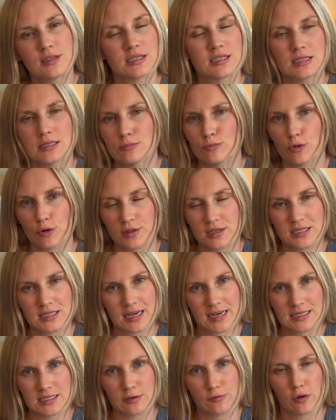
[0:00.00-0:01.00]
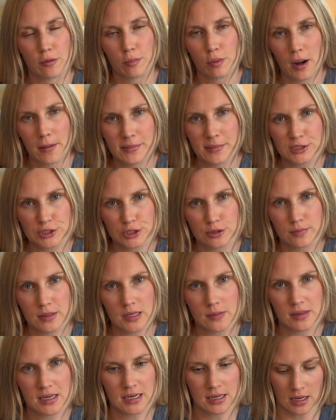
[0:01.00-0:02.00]
This is more the size of a premature
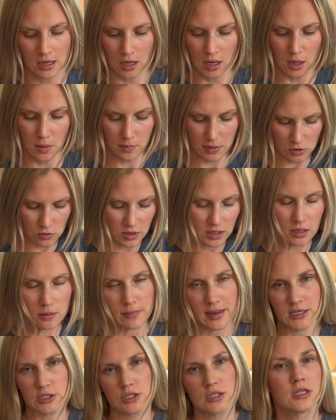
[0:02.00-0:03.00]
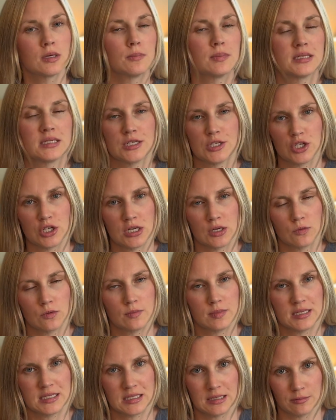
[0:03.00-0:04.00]
baby, but you can imagine the positioning would
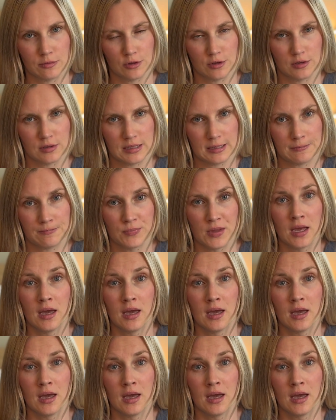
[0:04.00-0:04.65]
be similarly.